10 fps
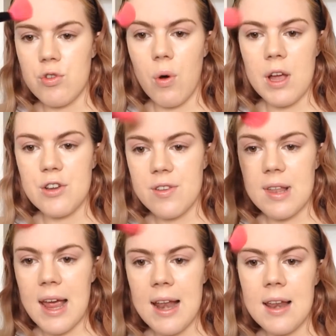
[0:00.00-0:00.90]
So I
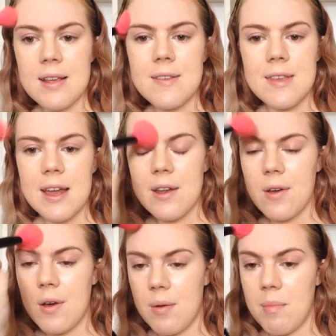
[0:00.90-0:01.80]
just lightly set
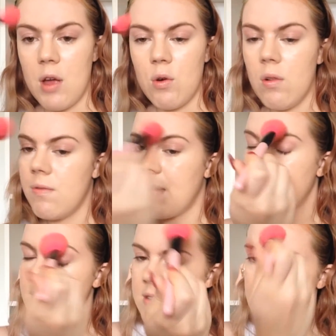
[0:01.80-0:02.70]
my whole
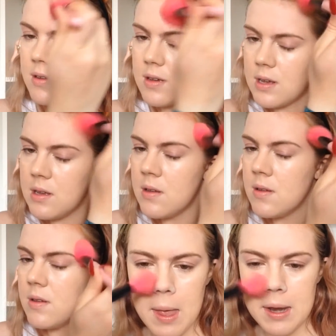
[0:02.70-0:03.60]
face.
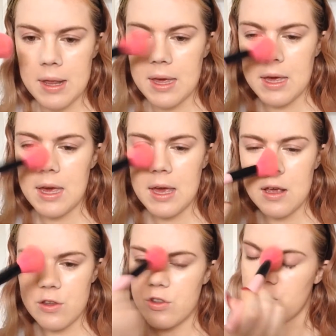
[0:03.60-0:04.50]
And the key
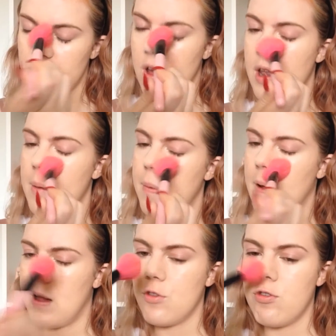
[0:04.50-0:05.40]
is to not
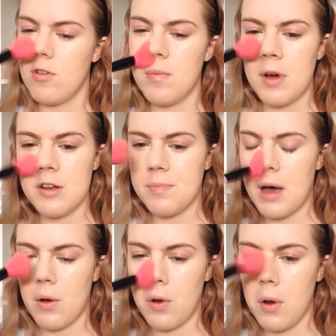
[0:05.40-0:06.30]
apply too much
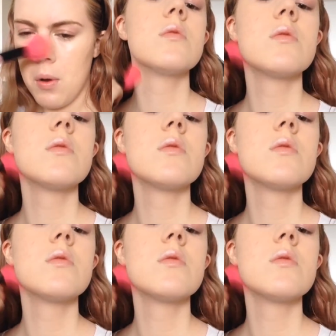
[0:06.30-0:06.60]
powder.